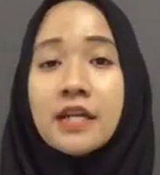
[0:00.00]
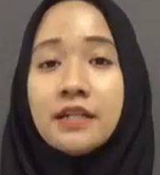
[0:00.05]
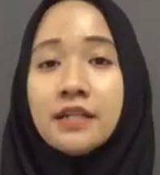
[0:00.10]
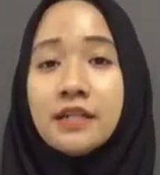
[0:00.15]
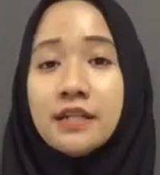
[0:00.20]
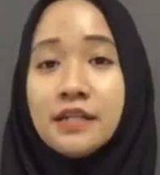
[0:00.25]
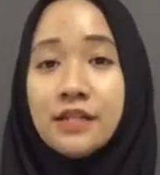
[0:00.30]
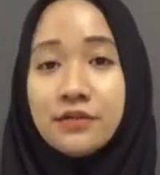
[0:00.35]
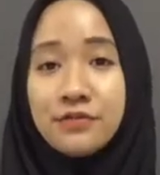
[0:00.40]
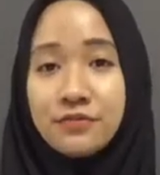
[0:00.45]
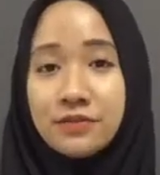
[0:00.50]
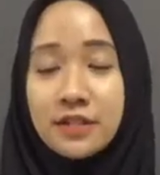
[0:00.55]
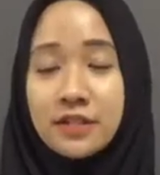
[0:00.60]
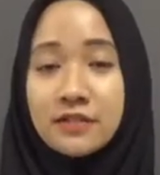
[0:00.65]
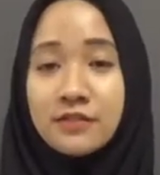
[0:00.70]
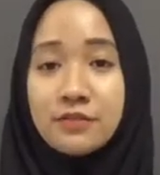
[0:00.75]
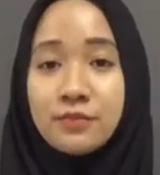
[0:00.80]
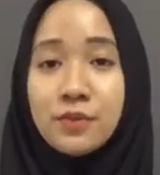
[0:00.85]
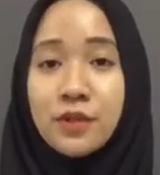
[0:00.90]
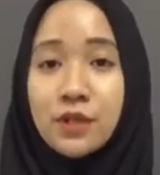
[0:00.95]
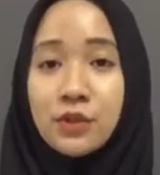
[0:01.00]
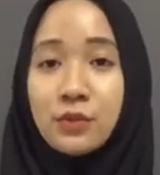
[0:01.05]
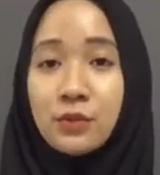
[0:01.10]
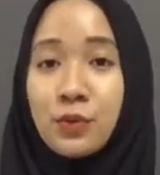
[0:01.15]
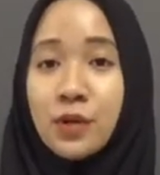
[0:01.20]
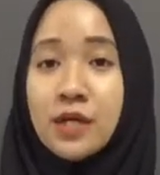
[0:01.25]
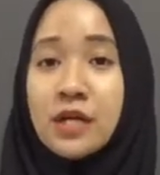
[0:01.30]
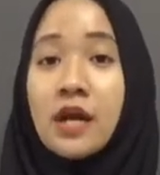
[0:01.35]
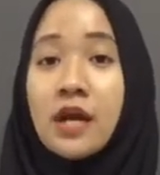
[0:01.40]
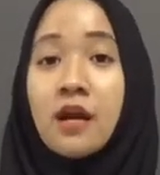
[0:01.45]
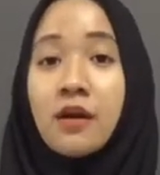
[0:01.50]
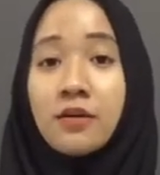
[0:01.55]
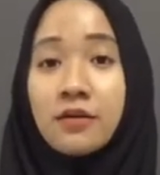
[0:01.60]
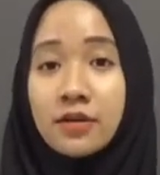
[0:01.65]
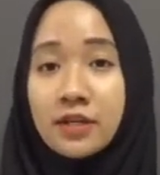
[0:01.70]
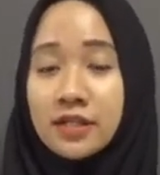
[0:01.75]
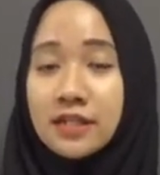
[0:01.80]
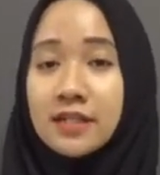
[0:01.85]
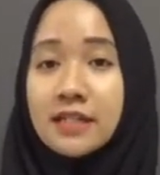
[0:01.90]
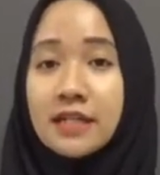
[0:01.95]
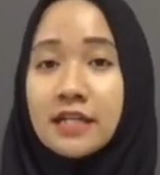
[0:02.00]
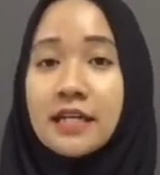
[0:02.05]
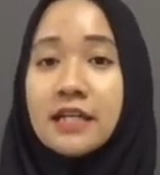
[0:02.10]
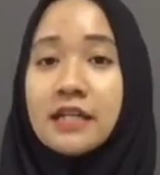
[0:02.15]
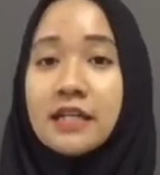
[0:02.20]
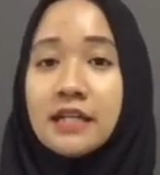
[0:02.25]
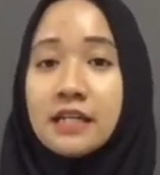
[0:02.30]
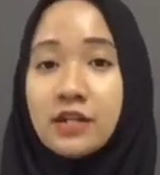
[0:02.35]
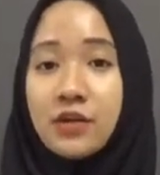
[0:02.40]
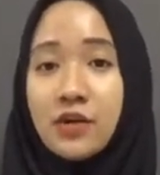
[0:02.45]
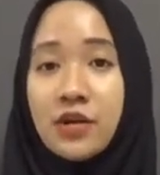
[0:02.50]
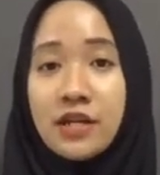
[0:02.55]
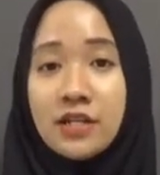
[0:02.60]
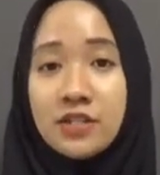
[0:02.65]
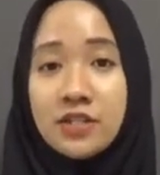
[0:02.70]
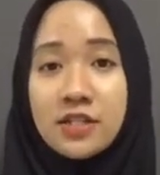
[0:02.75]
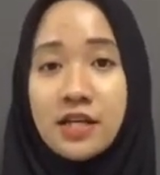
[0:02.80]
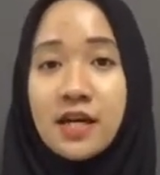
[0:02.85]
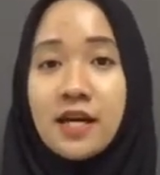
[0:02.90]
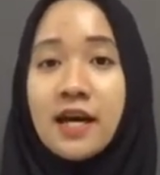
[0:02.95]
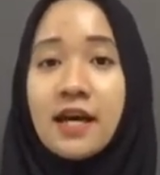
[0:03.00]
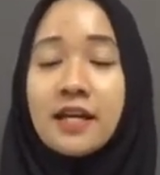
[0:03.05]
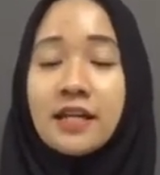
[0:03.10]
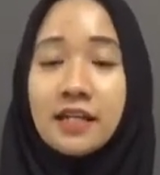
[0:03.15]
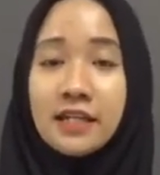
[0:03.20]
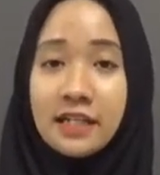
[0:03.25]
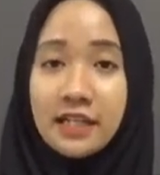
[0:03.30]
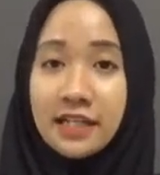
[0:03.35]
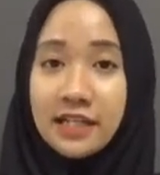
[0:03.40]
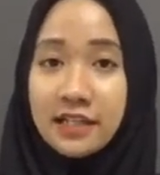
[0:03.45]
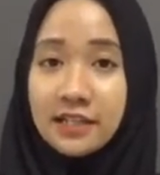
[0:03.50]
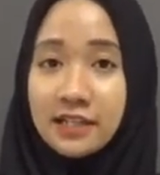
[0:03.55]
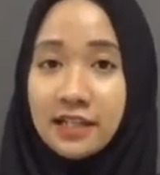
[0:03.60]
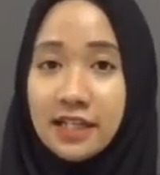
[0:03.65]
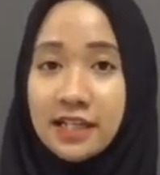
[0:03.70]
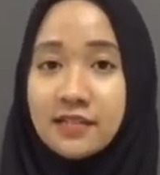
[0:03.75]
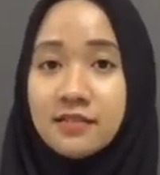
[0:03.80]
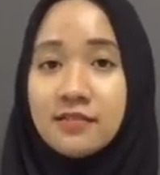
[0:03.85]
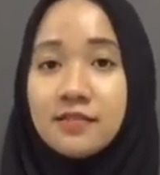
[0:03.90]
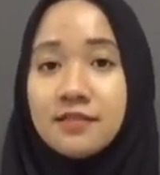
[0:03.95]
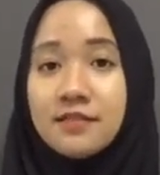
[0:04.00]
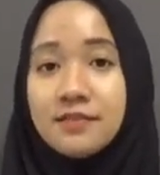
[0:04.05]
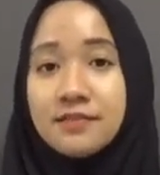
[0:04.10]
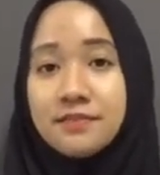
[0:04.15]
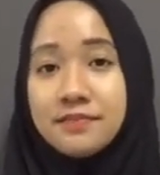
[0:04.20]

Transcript: The difference between R in Indonesia and in English.